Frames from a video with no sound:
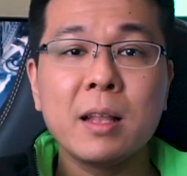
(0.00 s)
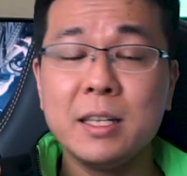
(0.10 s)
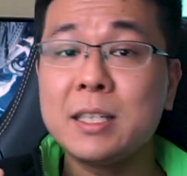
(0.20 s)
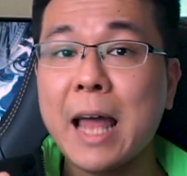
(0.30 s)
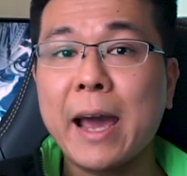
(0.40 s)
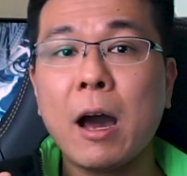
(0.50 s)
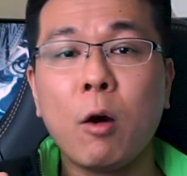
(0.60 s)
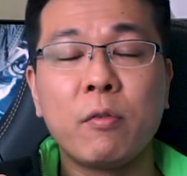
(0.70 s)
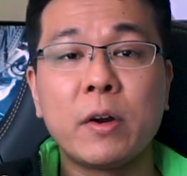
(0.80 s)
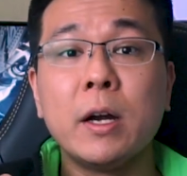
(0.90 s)
This lag,
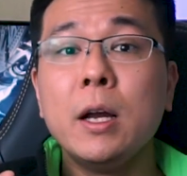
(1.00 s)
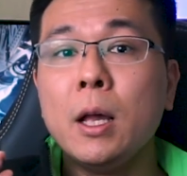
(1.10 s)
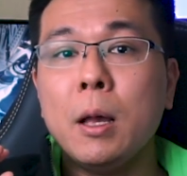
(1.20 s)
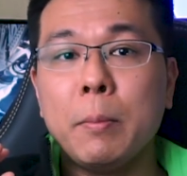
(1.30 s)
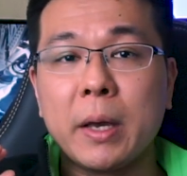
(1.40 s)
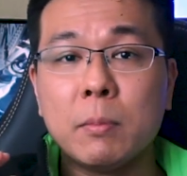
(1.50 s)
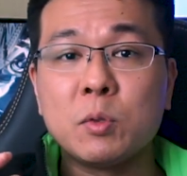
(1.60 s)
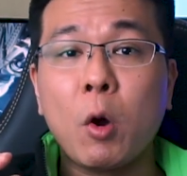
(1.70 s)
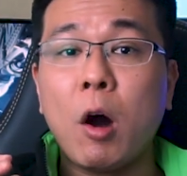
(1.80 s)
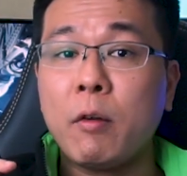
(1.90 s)
however, becomes
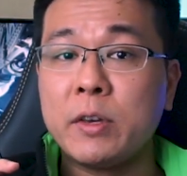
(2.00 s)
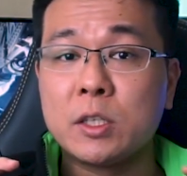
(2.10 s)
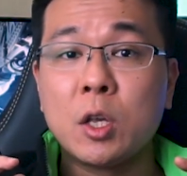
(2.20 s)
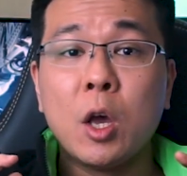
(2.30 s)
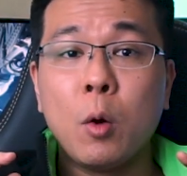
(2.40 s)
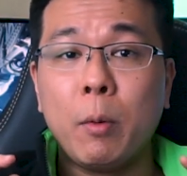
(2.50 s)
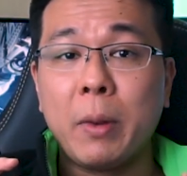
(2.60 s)
more obvious when